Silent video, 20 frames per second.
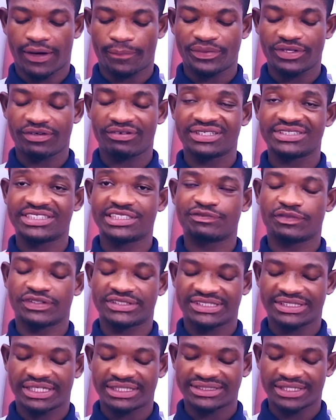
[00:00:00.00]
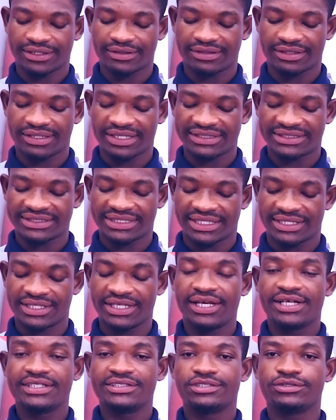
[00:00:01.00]
appearances for Shakhtar Donetsk,
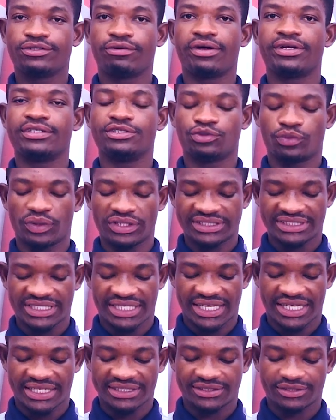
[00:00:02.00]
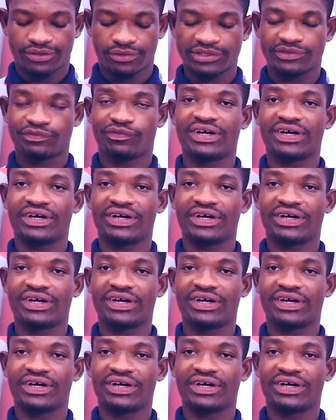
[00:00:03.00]
scoring 28 goals.